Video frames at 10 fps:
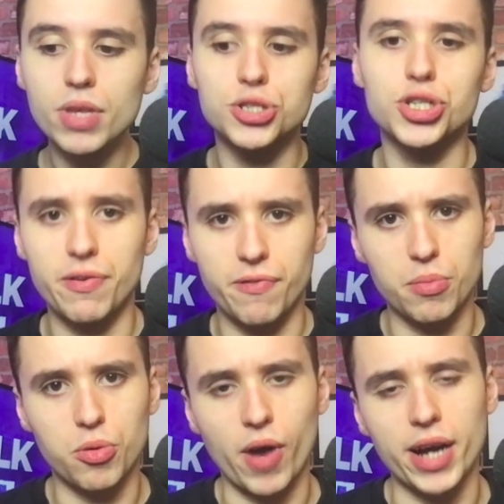chief
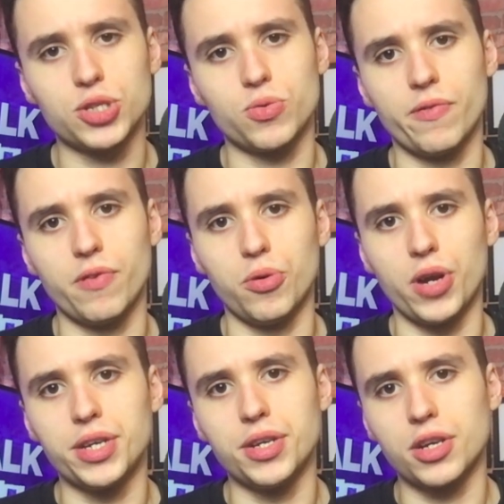football writer at Football
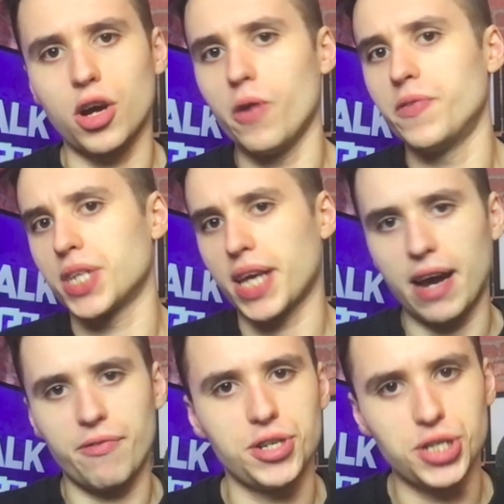London. Go over to
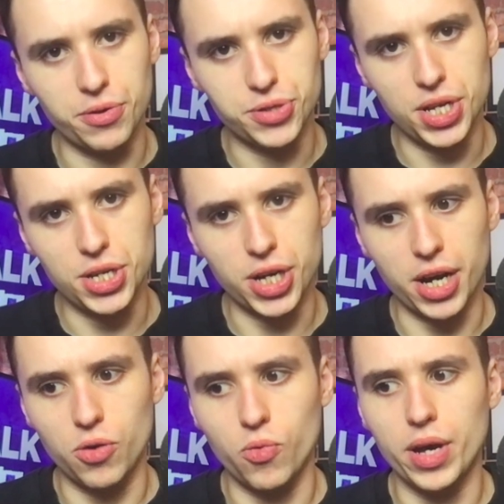Carefree Chelsea
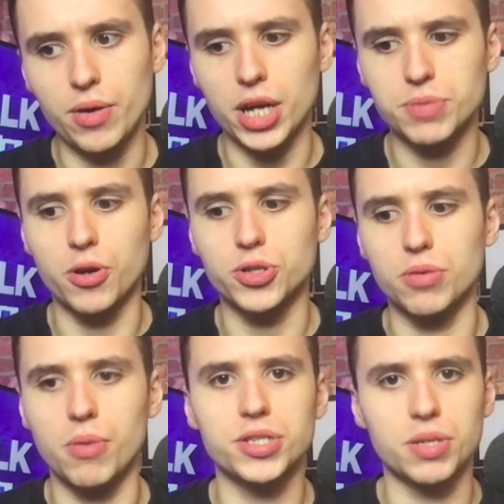channel. I spoke to
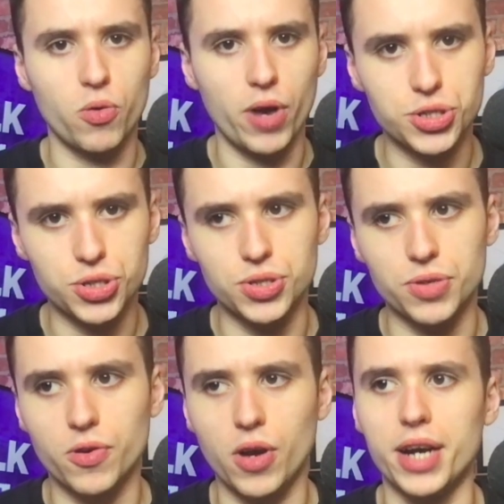him, asked him questions
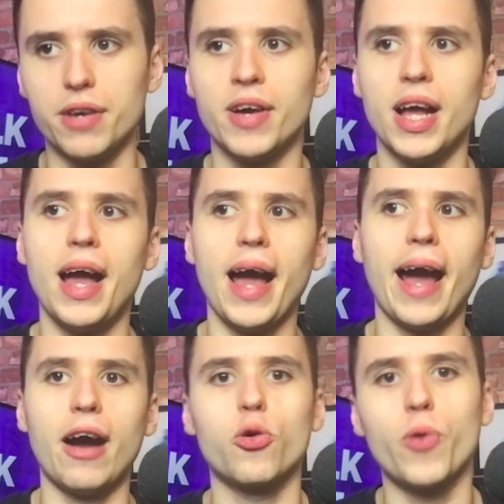of kind of
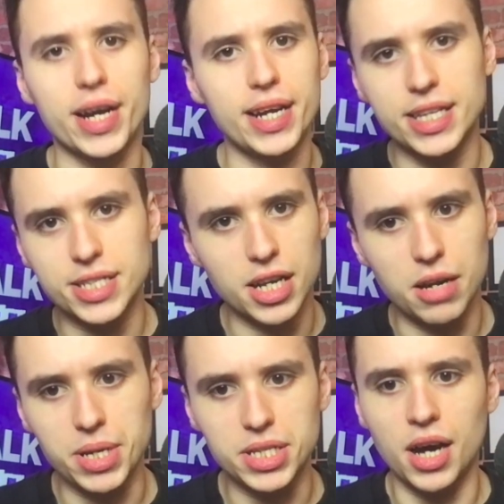how quickly this is going to
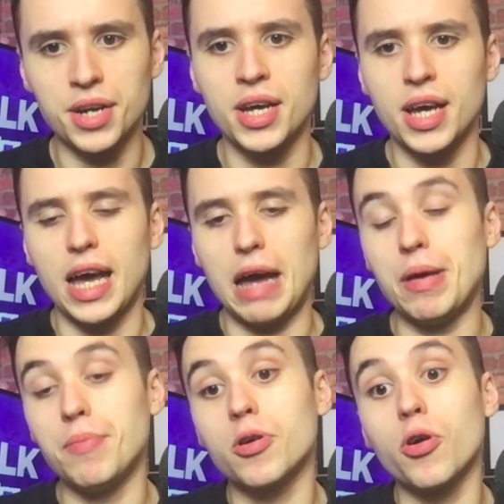be done. And
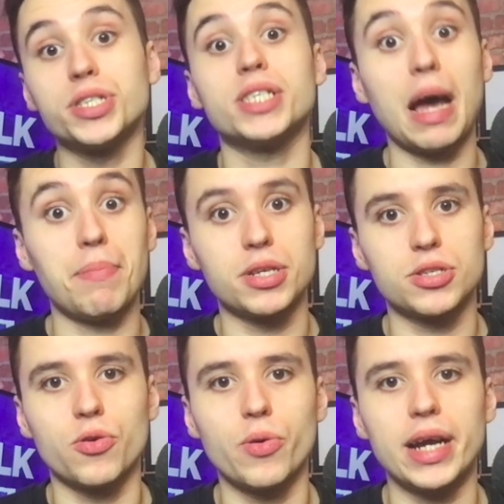maybe because it's happening
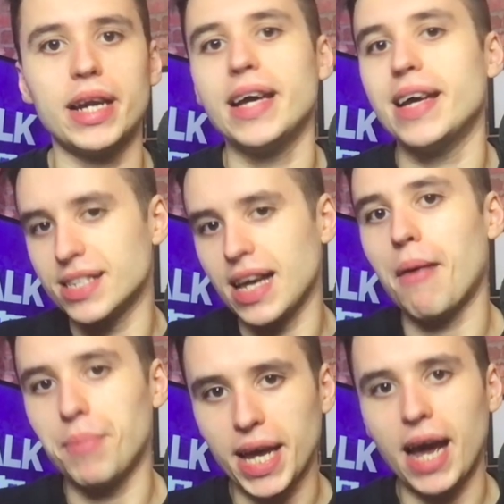so quickly, it is
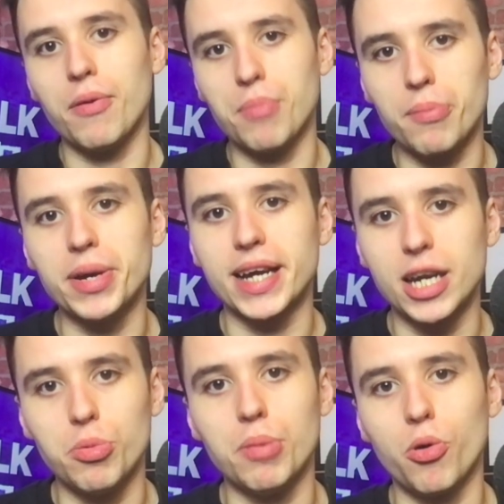happening out in public a
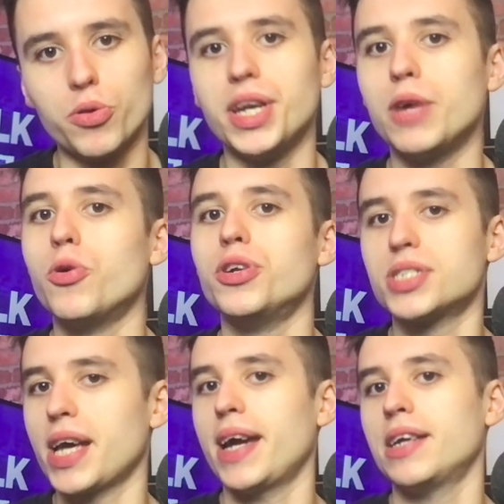little bit more than it would,
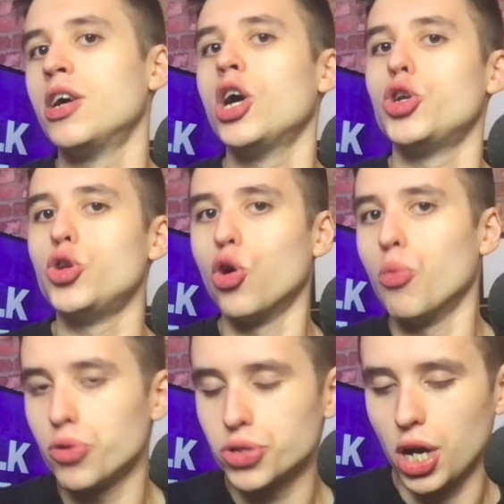say, in
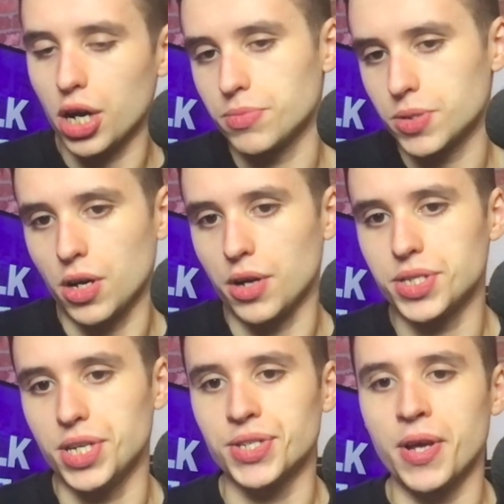normal
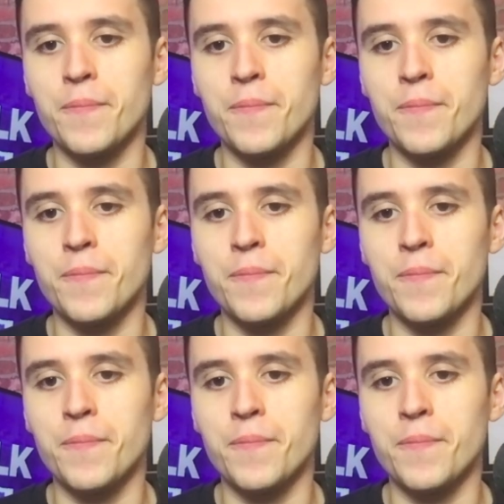circumstances.